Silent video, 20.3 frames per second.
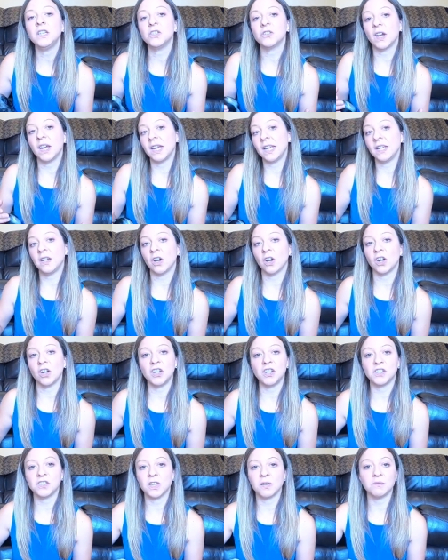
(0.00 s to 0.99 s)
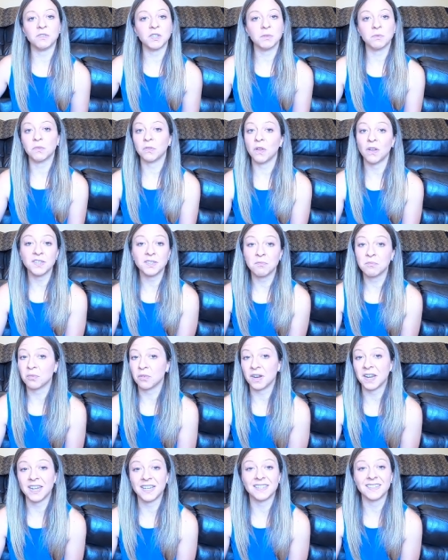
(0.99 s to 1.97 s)
Try to encourage them just with lots of
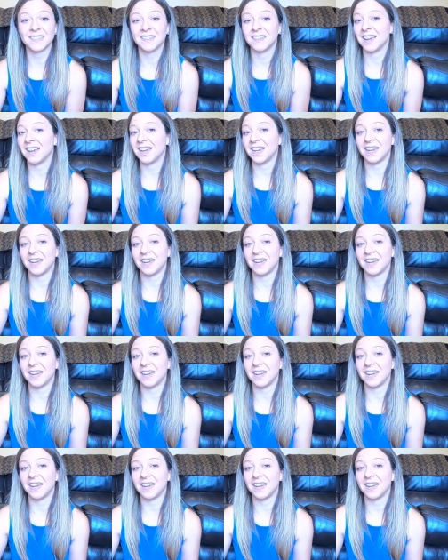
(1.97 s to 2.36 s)
praise.